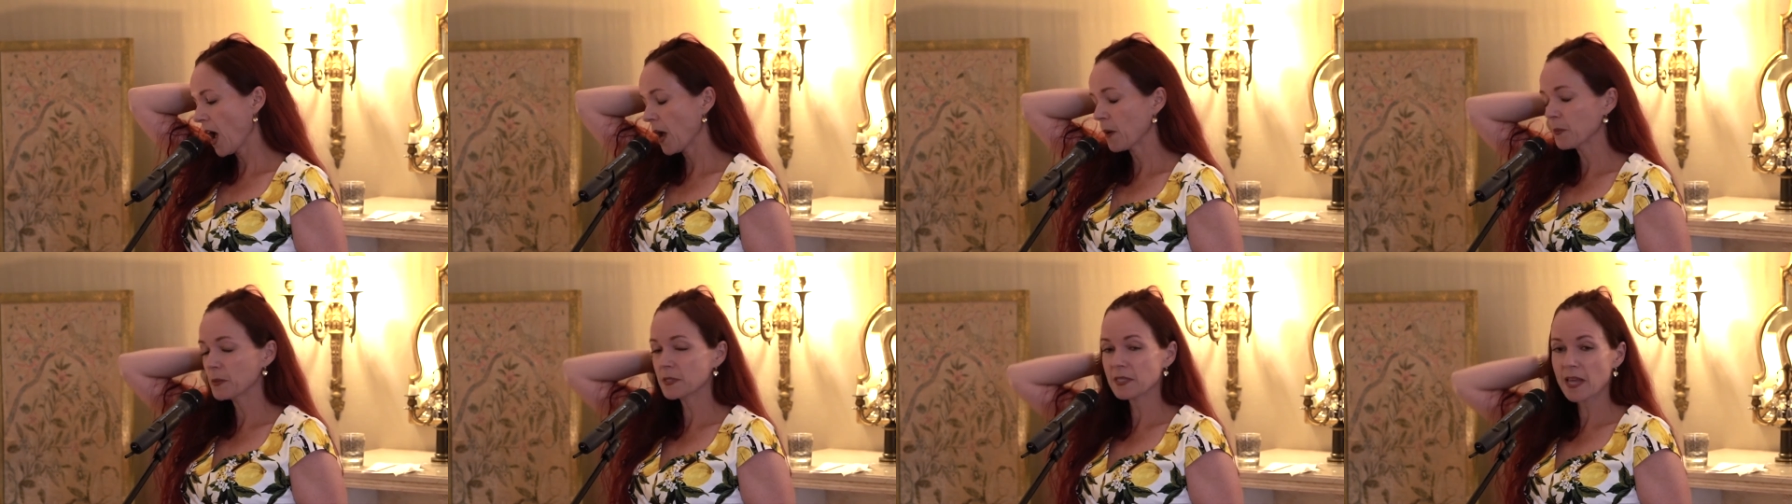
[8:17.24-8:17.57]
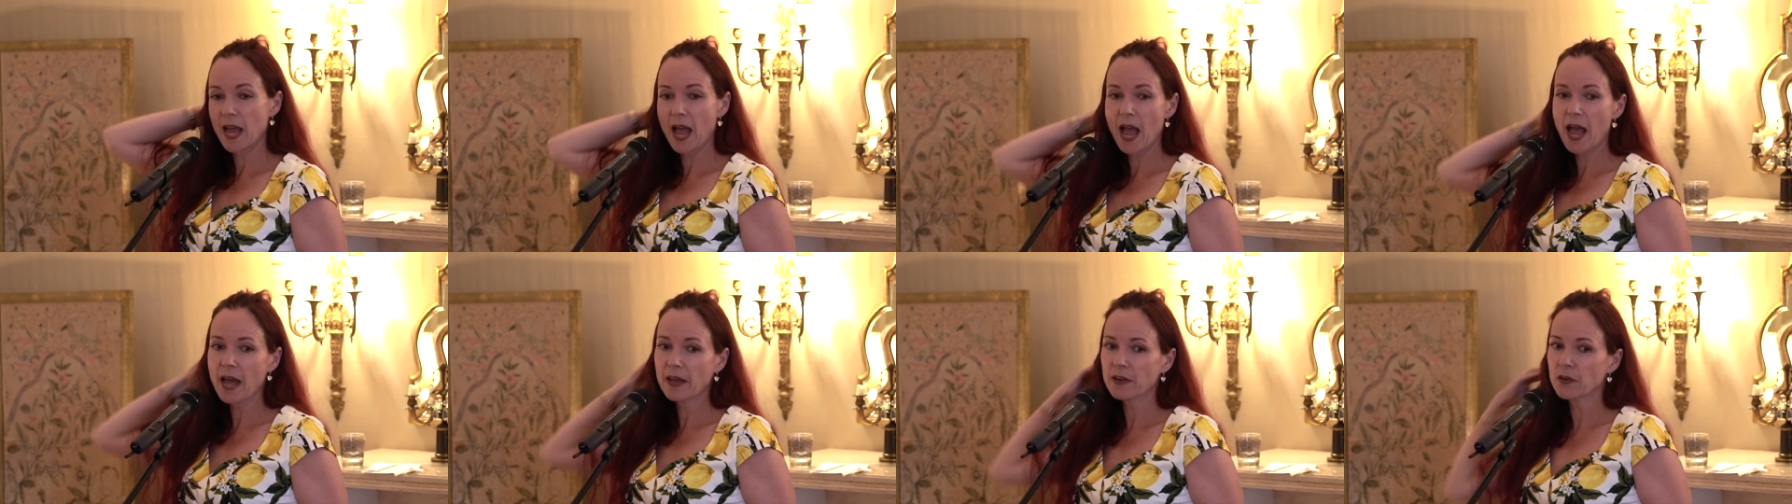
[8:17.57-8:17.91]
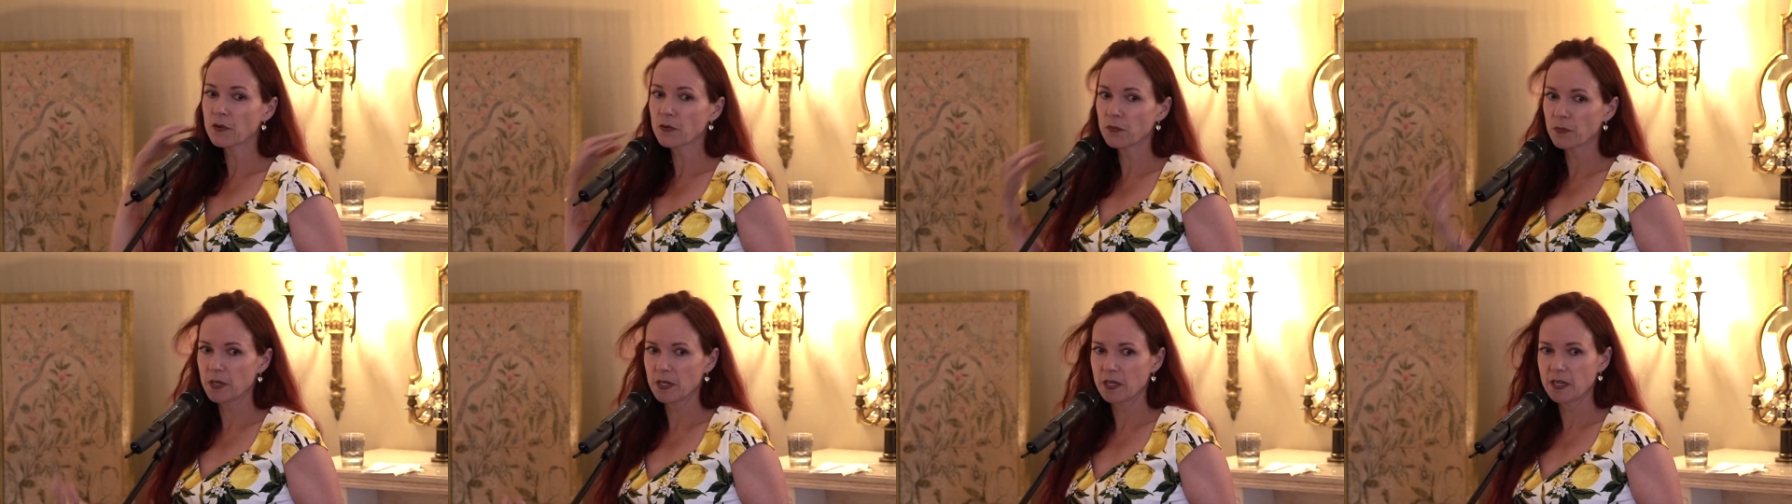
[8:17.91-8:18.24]
I was at
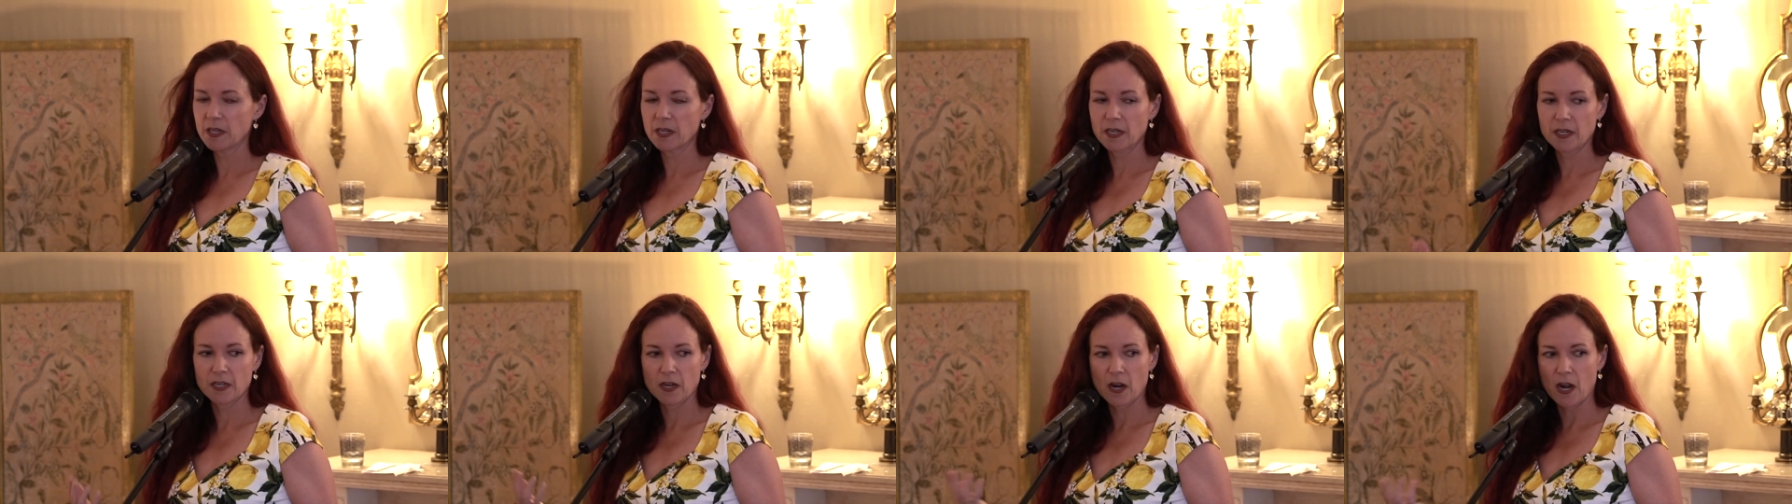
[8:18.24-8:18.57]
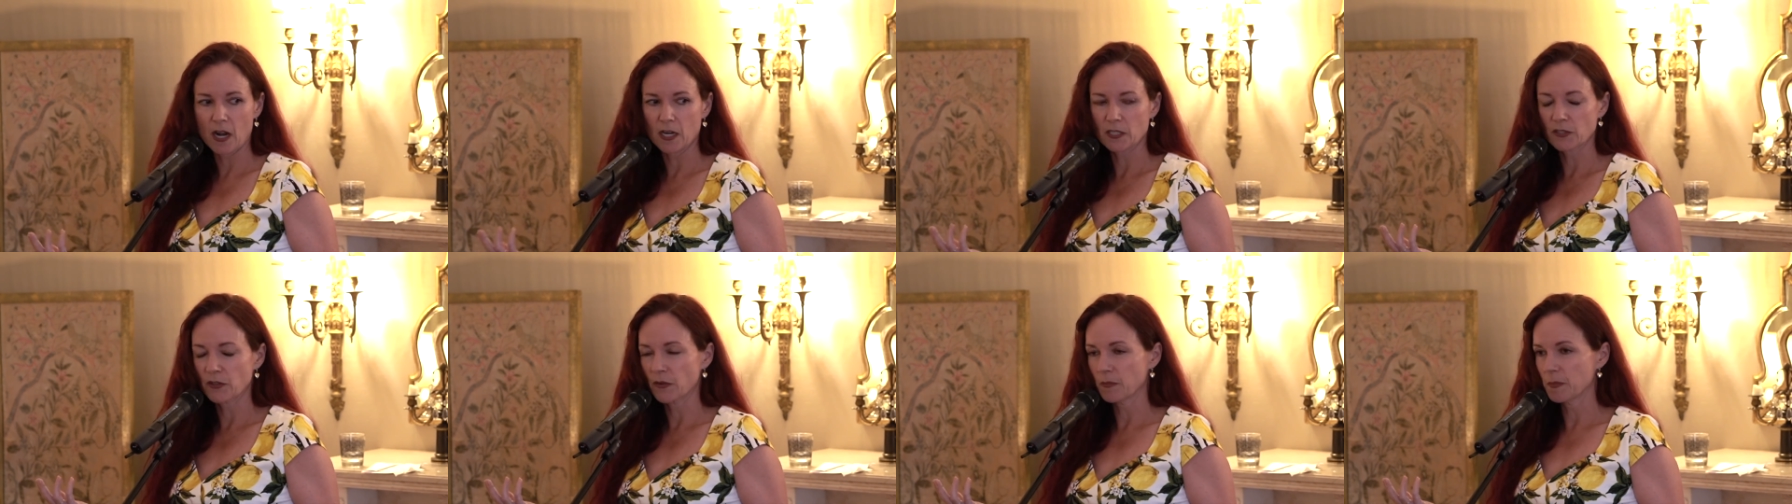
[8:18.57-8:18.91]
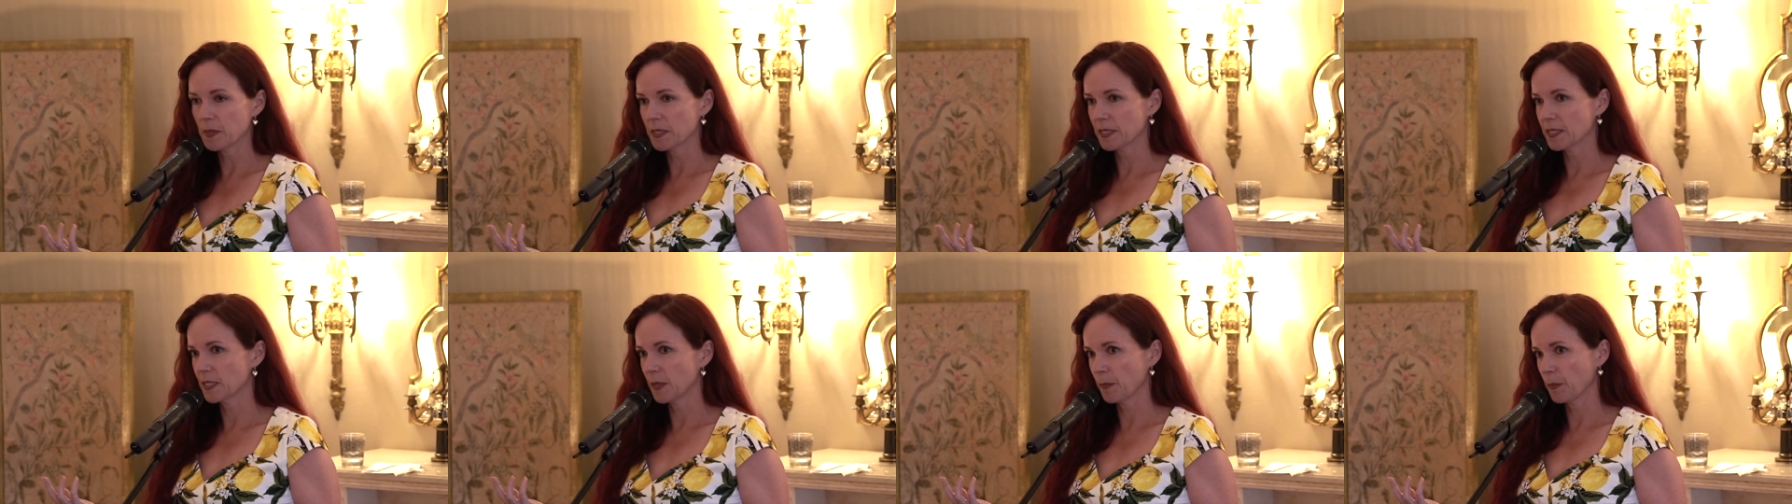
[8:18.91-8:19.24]
a reading in Oxford,
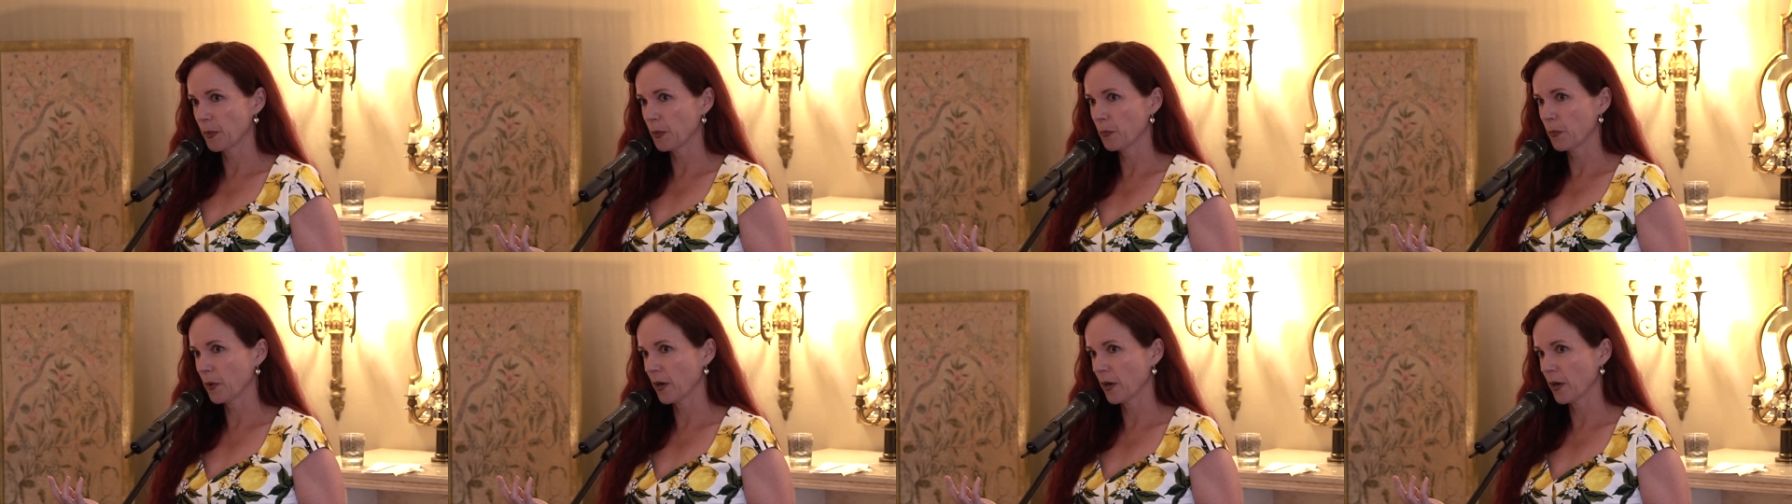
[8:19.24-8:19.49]
Mississippi,